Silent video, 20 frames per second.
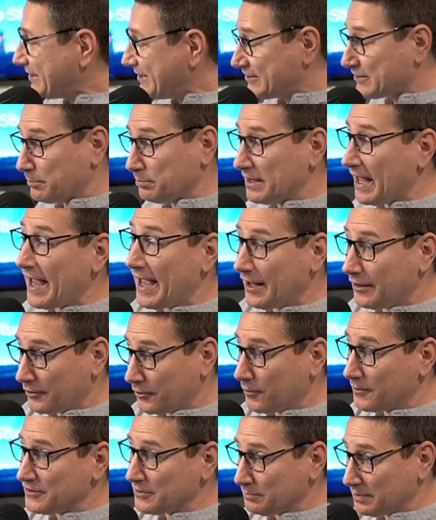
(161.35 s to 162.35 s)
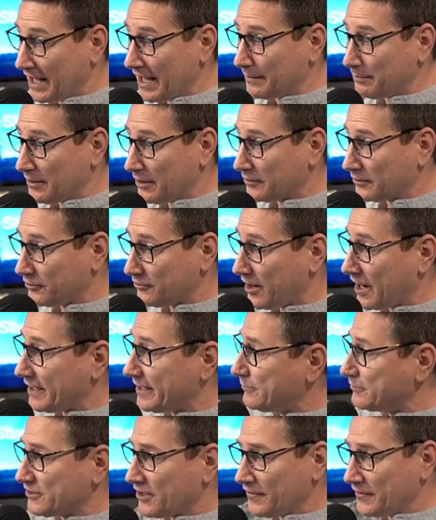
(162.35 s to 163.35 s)
He's a black, Alan Horn's a black belt in karate.
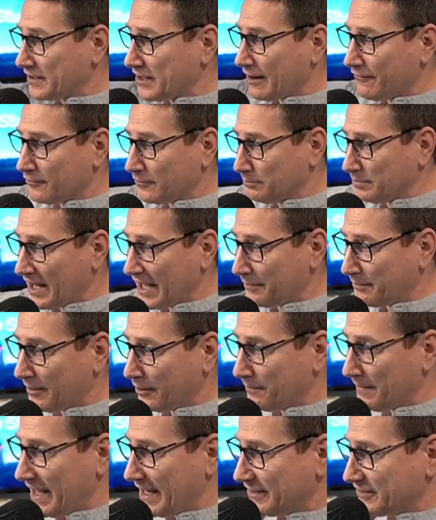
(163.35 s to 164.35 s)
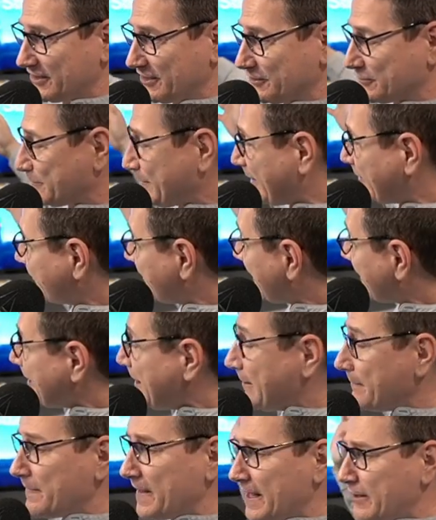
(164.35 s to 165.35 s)
He was on the cover of Black Belt Magazine, as a matter of
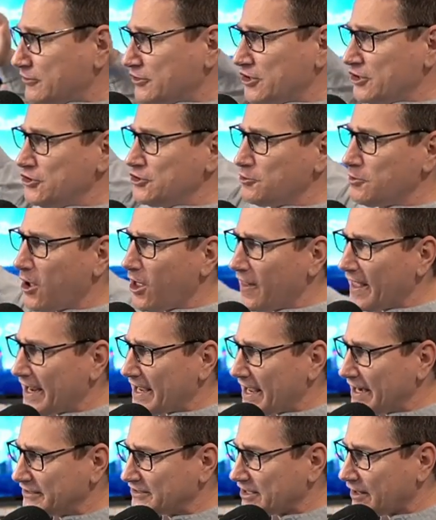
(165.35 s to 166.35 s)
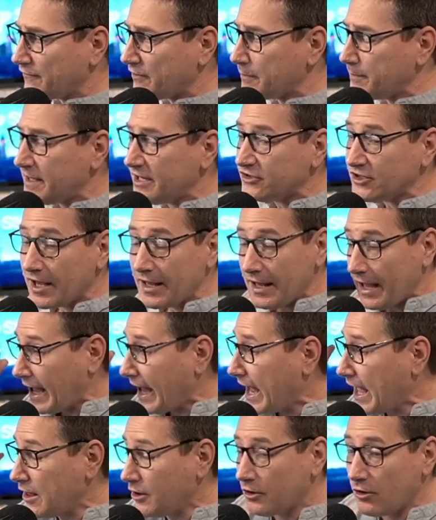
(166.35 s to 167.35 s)
fact. He was going to do all that kind of stuff on the beach.
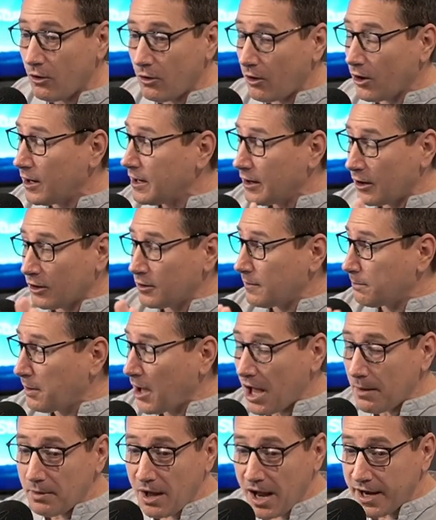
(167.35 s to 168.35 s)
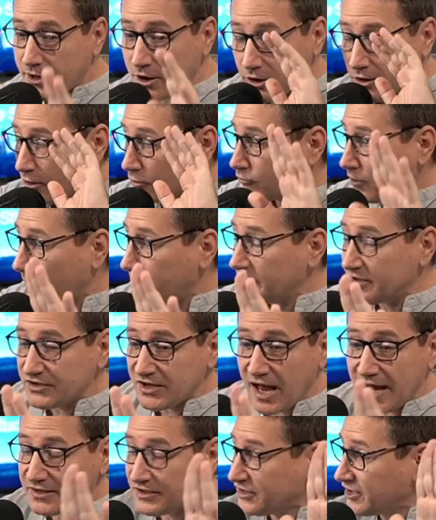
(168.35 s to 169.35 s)
Alan Horn, or Bob Iger, rubbed his
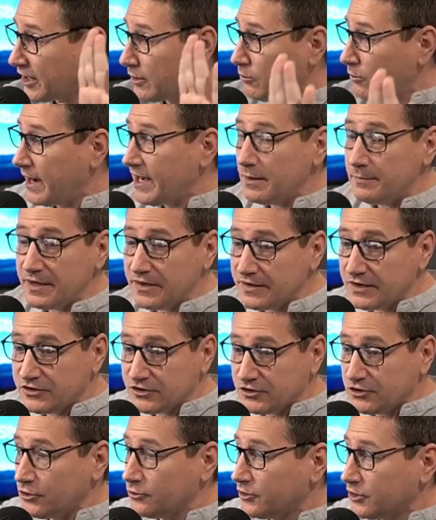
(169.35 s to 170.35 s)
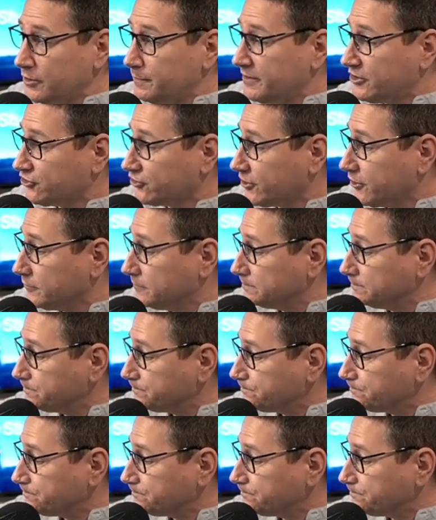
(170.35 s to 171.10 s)
eyes and say, wait a minute, this is too good to be true.